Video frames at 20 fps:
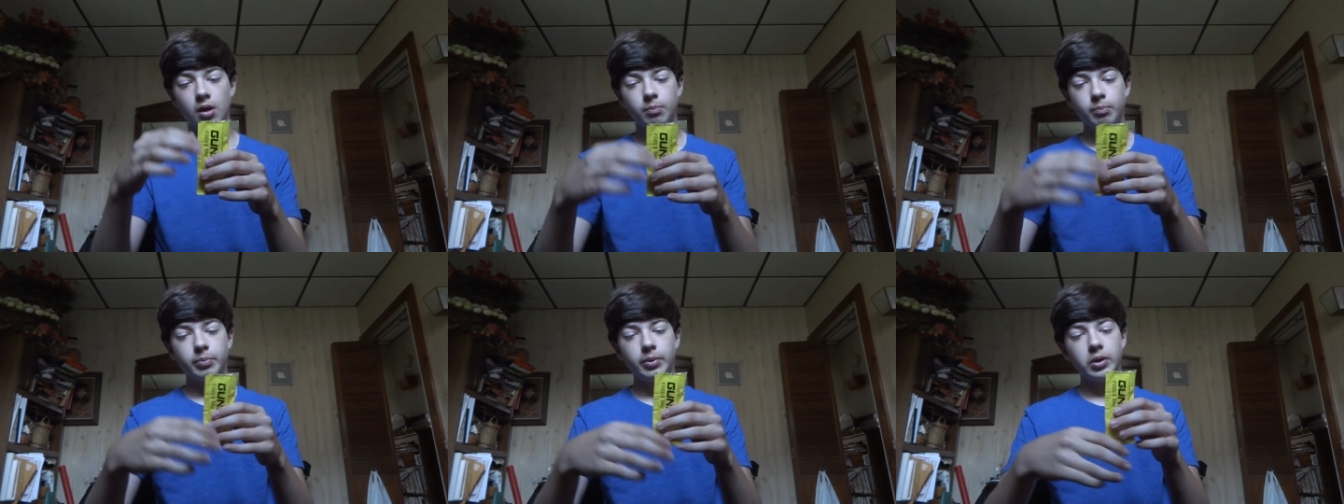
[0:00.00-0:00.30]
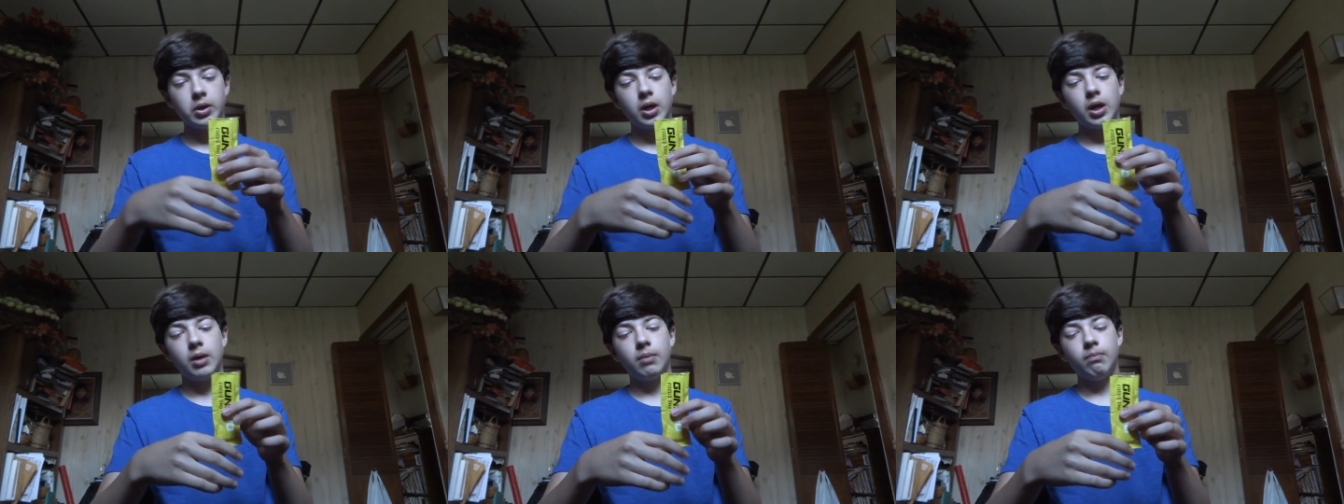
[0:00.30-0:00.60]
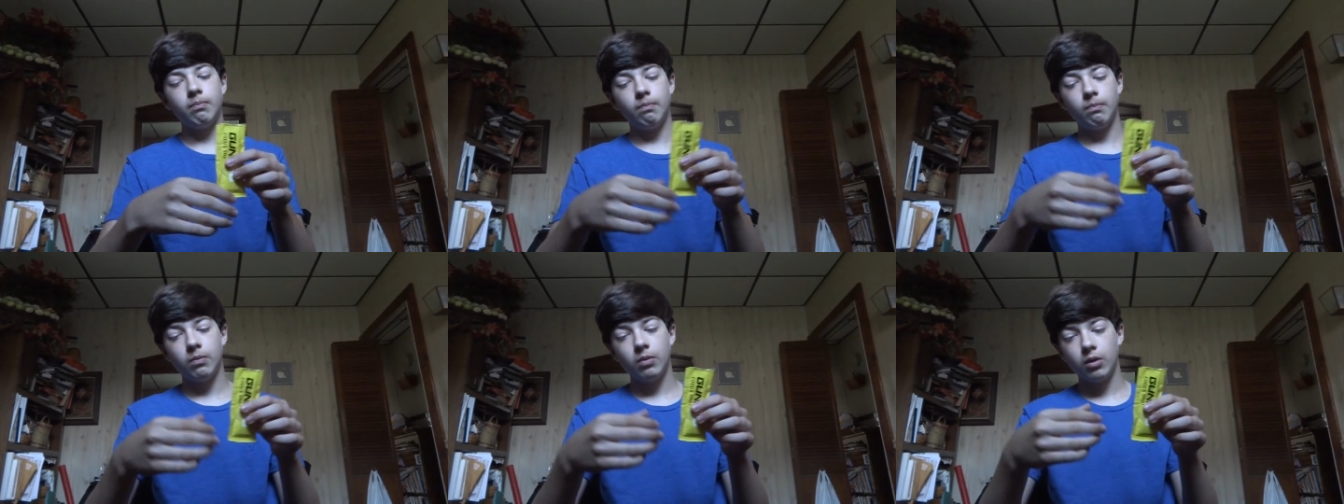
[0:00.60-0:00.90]
But,
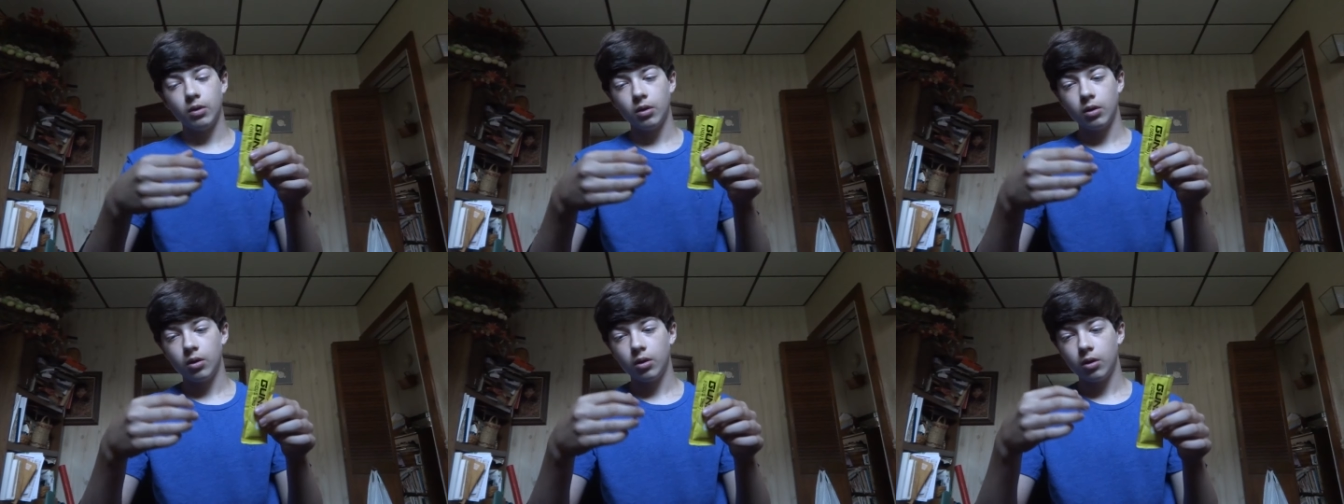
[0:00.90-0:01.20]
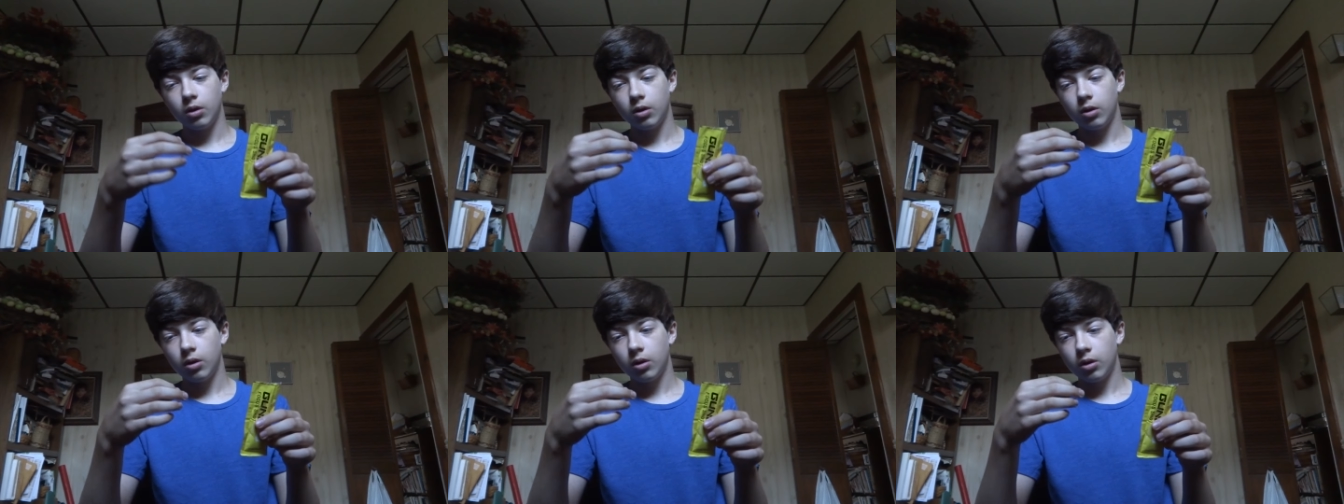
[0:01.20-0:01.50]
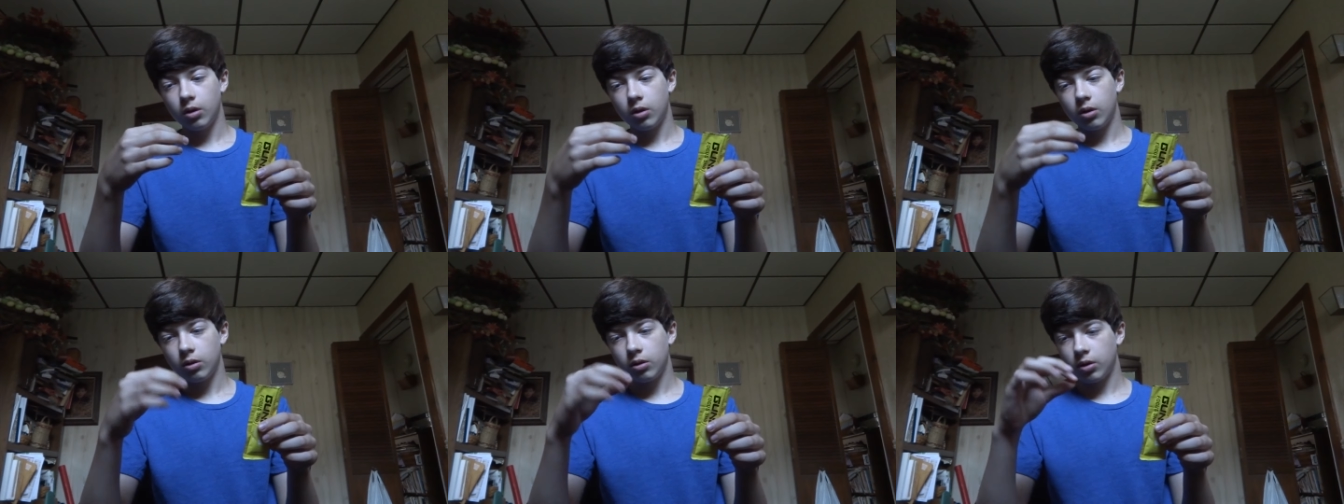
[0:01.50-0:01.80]
um,
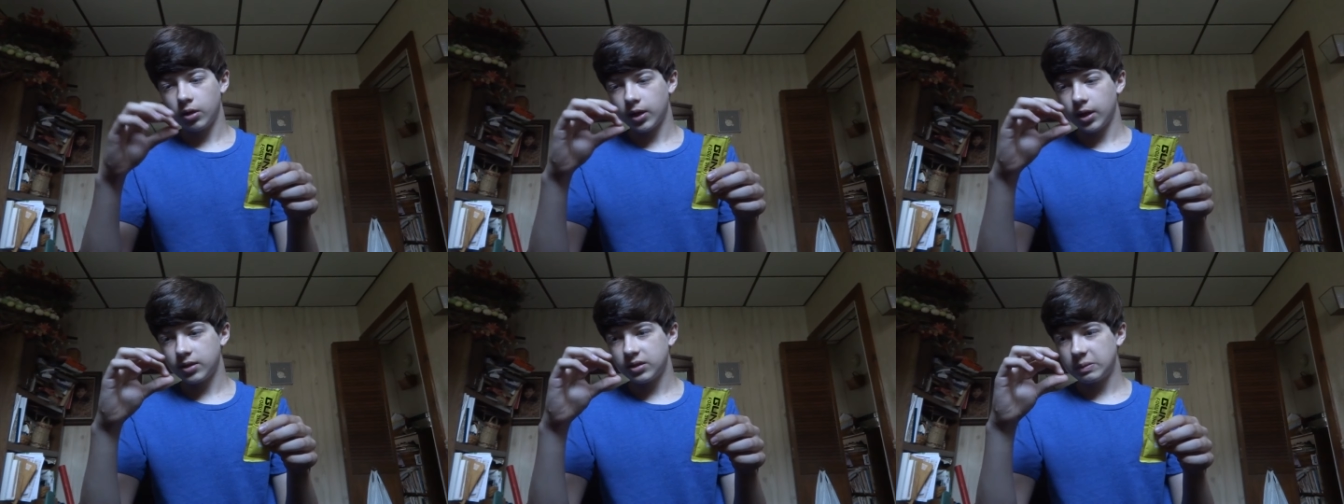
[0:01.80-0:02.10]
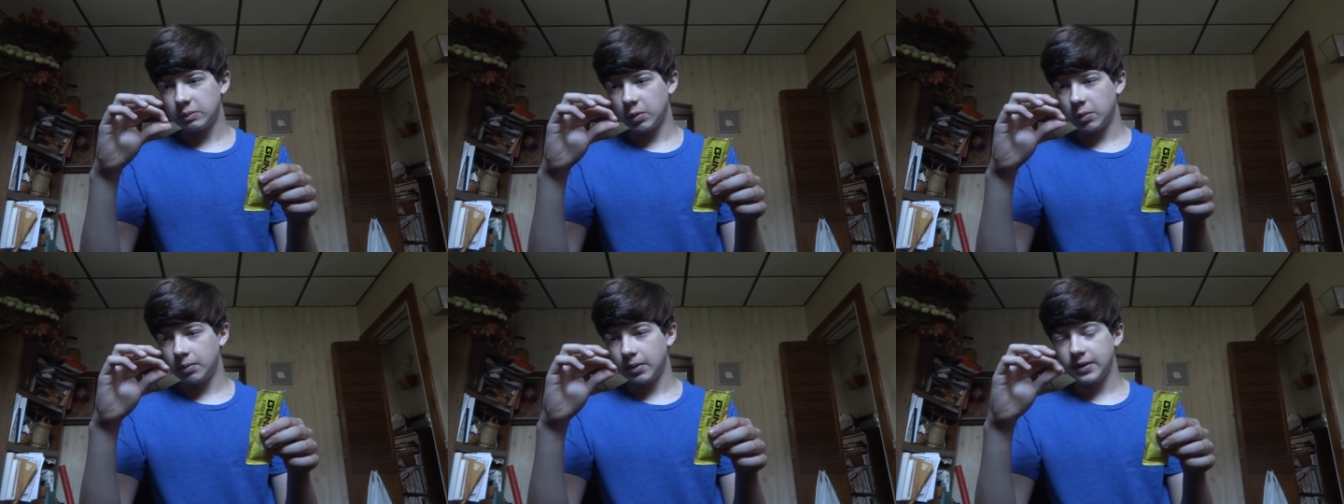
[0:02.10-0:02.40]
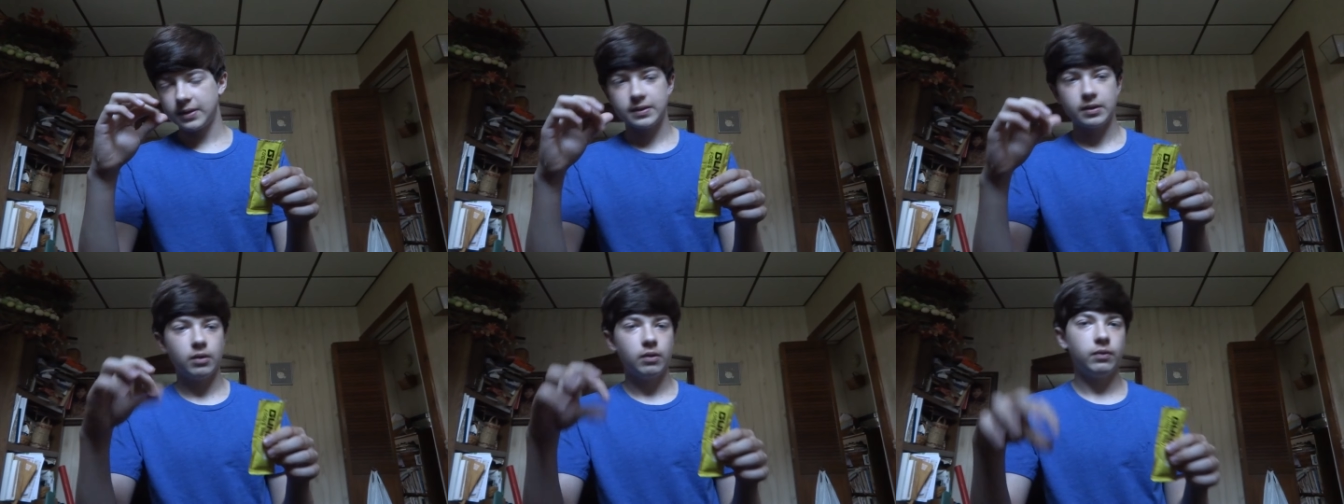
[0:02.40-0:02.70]
I got some of
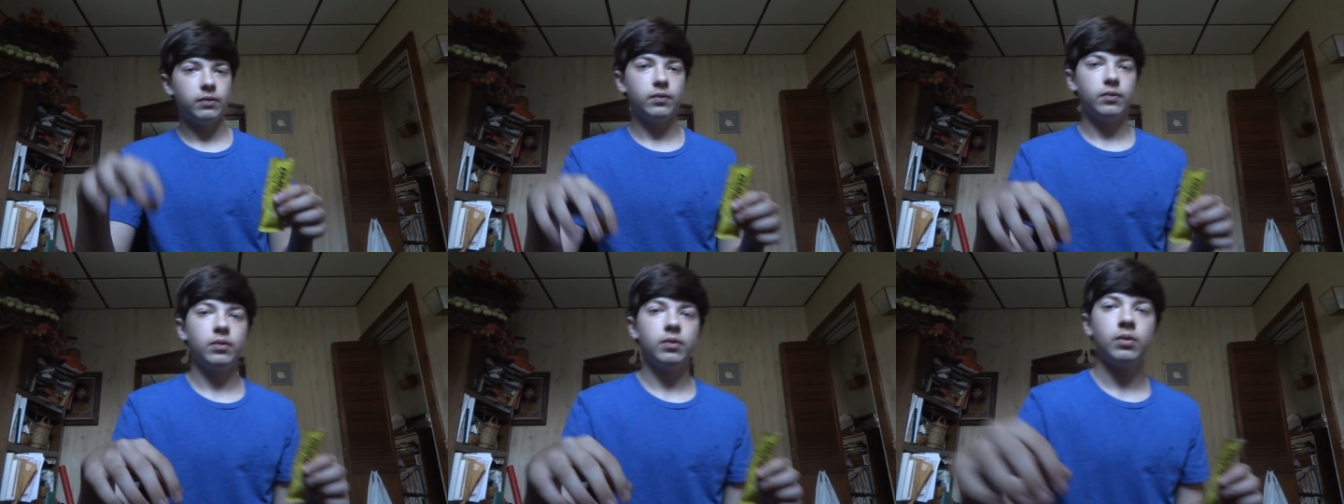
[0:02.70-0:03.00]
myself.